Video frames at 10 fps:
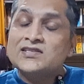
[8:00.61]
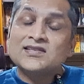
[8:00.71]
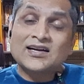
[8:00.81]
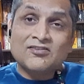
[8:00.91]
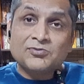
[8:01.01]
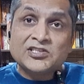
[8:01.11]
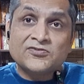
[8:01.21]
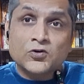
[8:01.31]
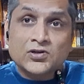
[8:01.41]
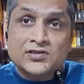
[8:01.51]
is the government's
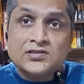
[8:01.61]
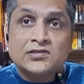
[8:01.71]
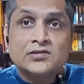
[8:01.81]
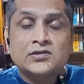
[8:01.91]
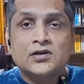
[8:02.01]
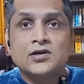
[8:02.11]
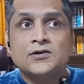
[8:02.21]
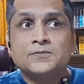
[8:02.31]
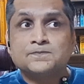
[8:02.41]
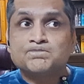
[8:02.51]
focus?
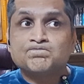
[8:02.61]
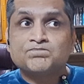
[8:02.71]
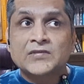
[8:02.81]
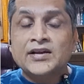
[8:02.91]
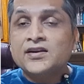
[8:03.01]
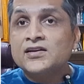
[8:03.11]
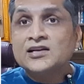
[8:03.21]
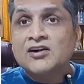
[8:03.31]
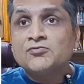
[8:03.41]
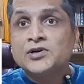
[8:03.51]
The Indian
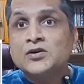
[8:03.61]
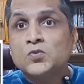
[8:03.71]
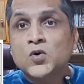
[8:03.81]
government